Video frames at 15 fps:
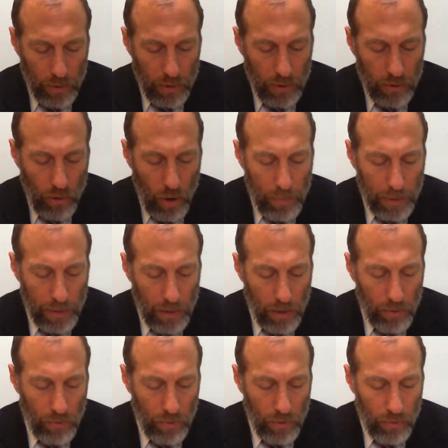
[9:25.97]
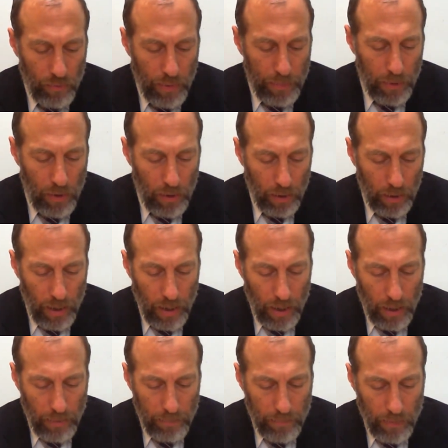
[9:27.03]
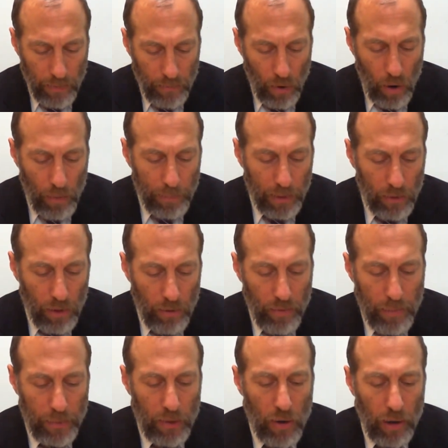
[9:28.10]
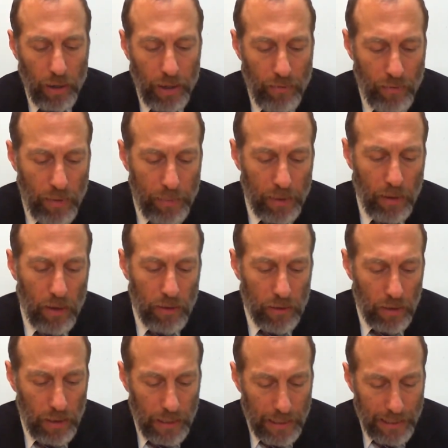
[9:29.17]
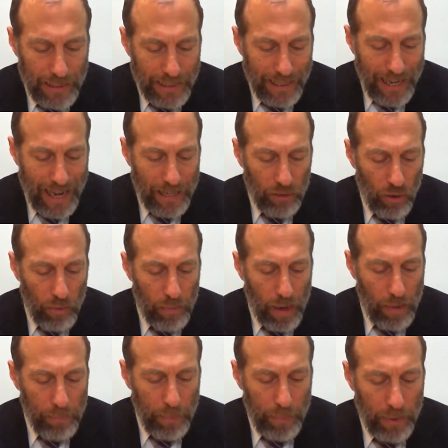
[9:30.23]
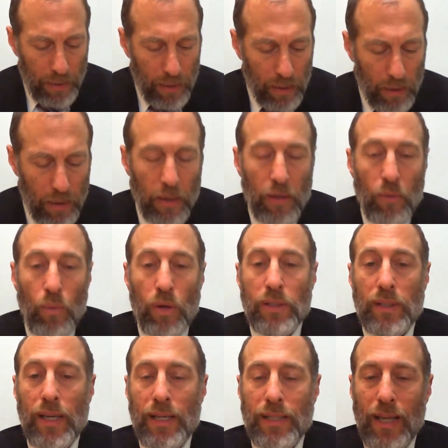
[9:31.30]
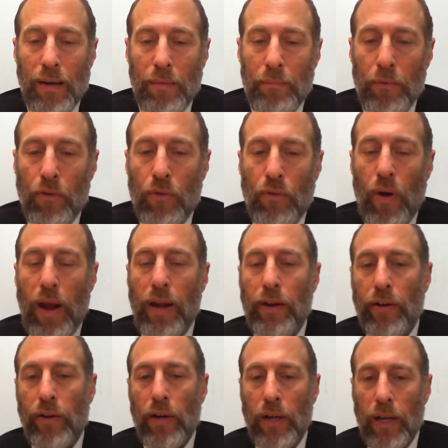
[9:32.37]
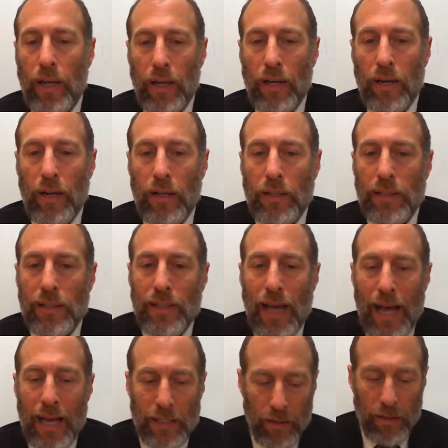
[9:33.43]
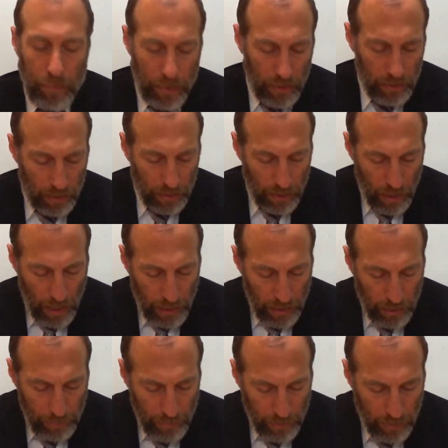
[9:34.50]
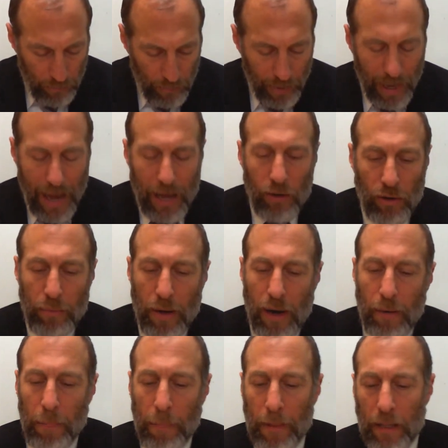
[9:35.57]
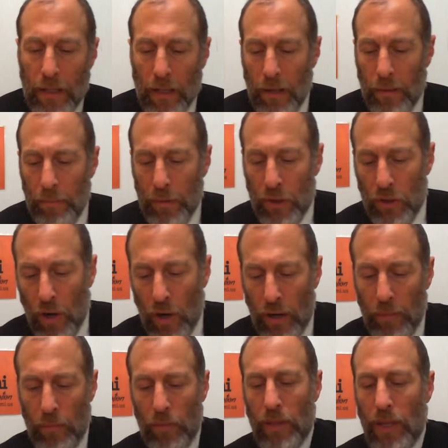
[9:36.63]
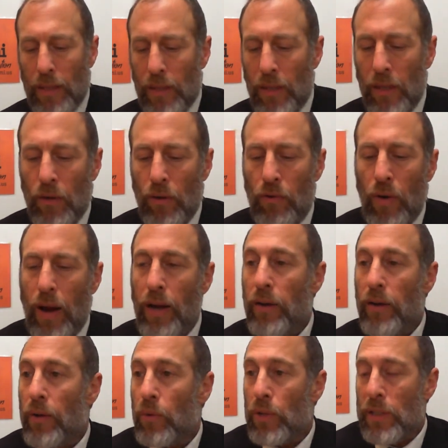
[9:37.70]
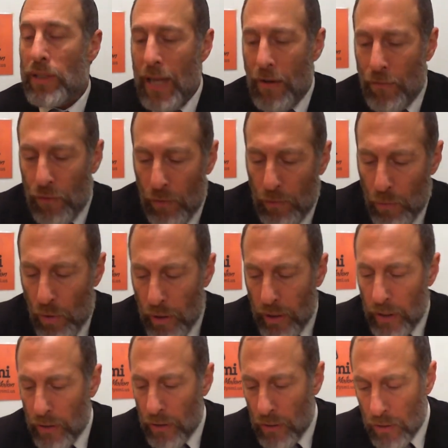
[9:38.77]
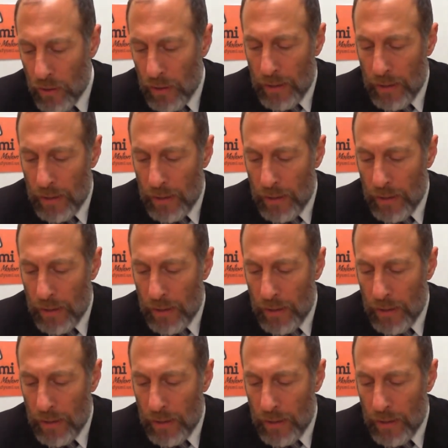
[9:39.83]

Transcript: The Omer Lo Rabbi Yochanan Rabbi Lazar. Chad Omar B'Vinyan. One says that greater in size of the building, height of the building. B'Chad Omar B'Shonim, that greater it would stand for more years.